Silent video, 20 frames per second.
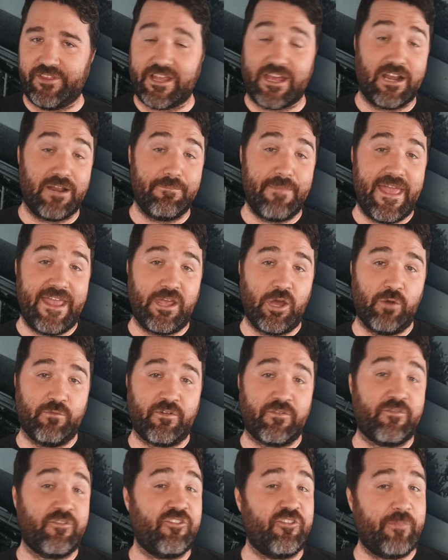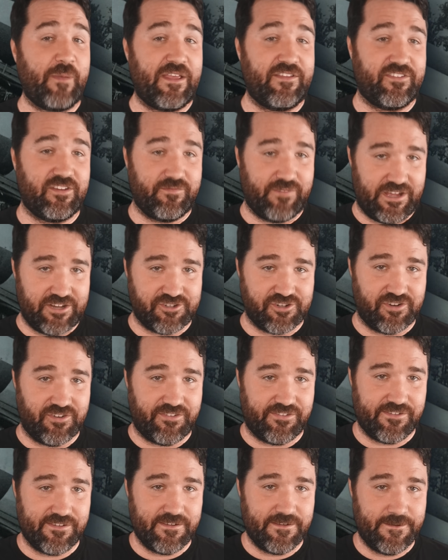that got a makeover for space
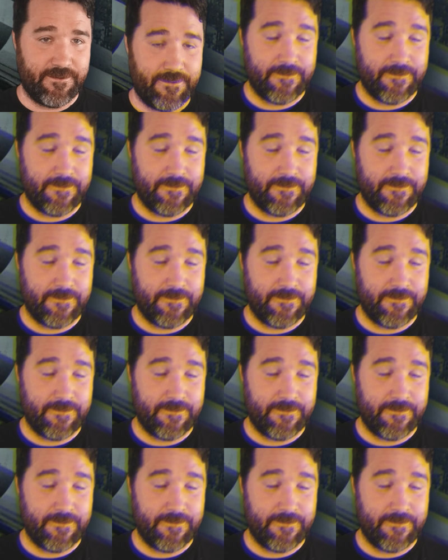adventures.